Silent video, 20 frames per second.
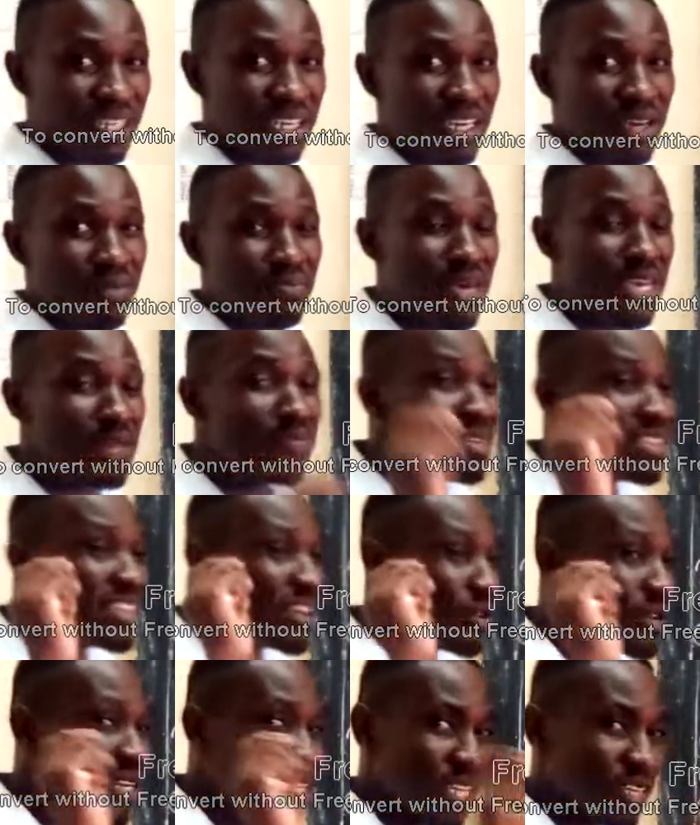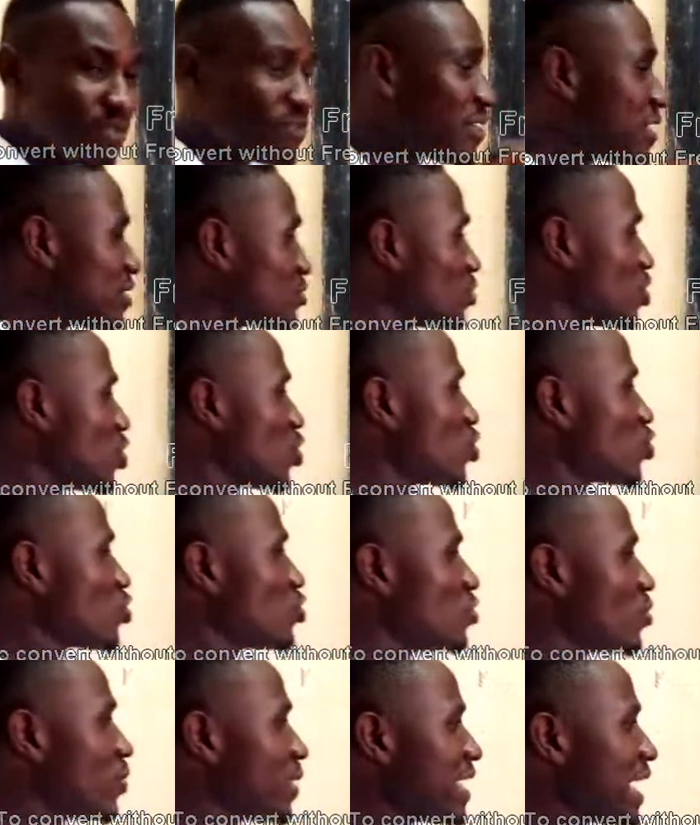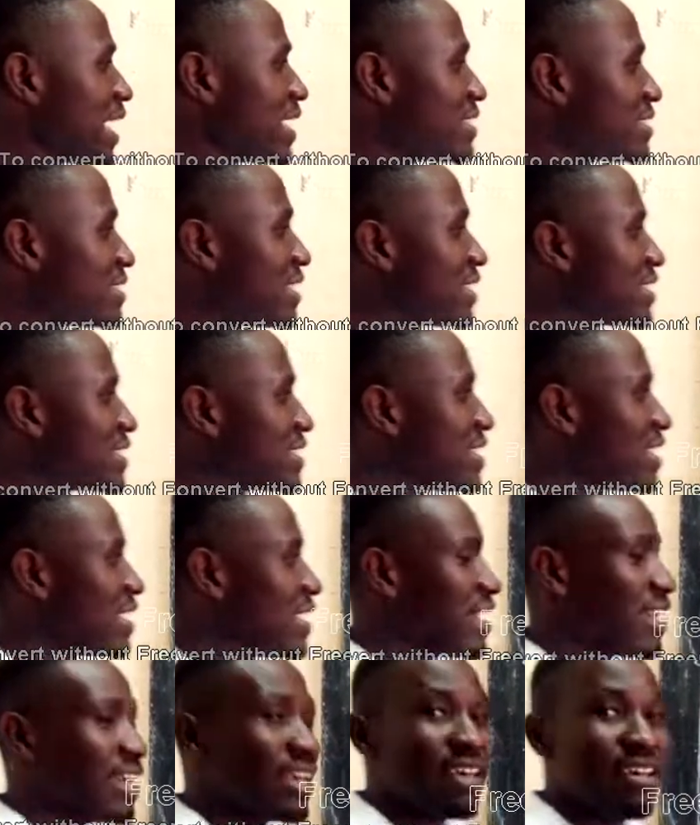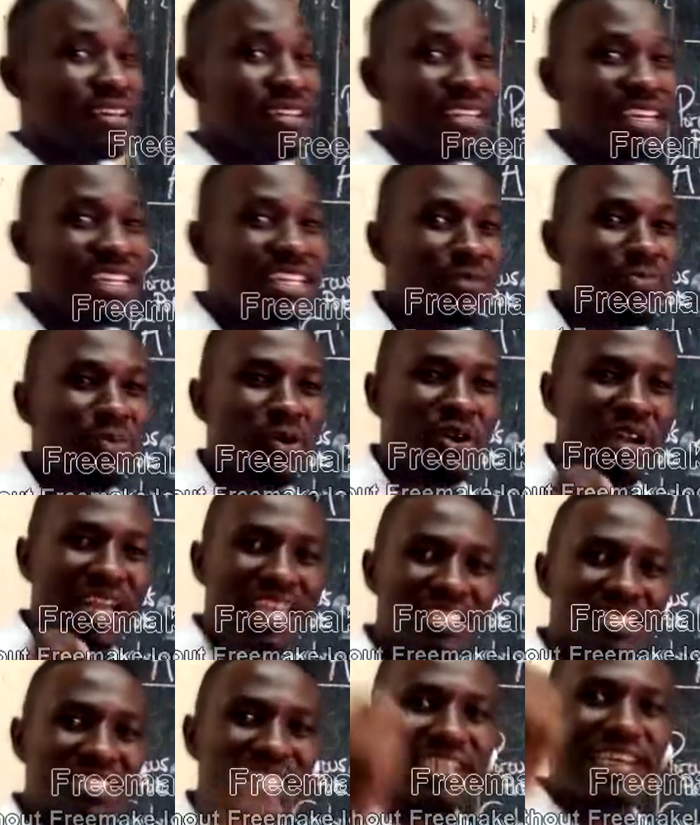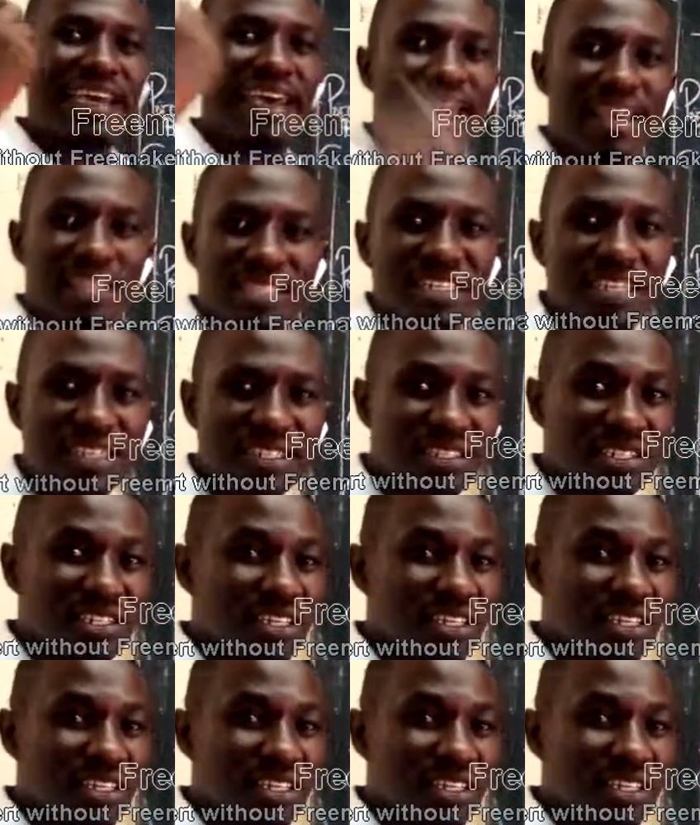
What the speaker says: Maybe the only difference which you should know here is that the depolarizing agent